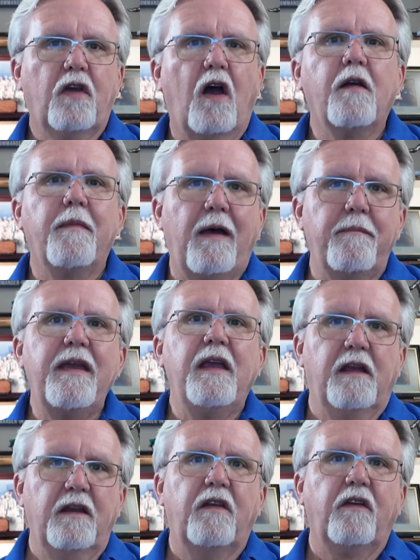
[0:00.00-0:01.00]
Talk about
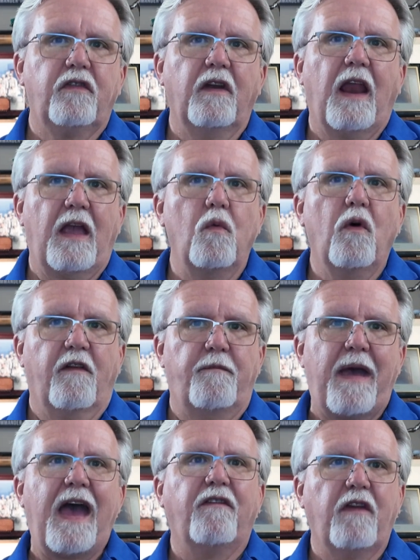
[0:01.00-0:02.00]
being conditioned like one
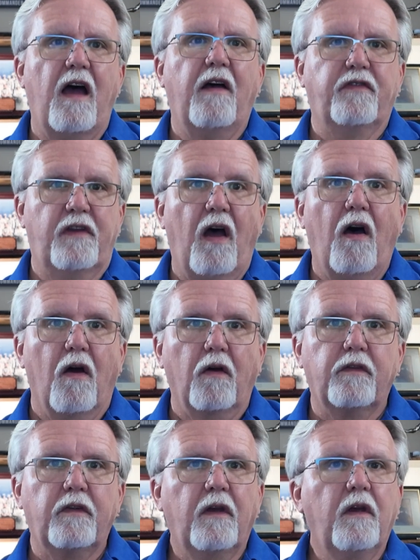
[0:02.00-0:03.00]
of Pavlov's
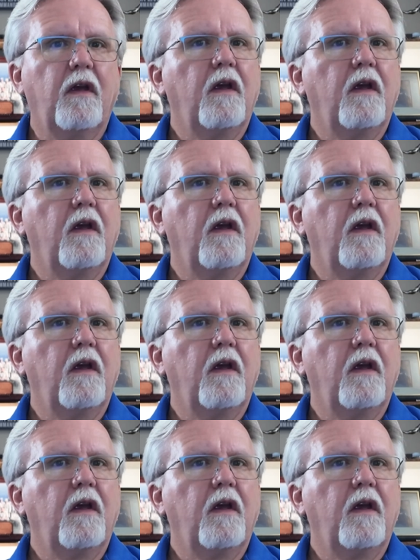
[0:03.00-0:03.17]
dogs.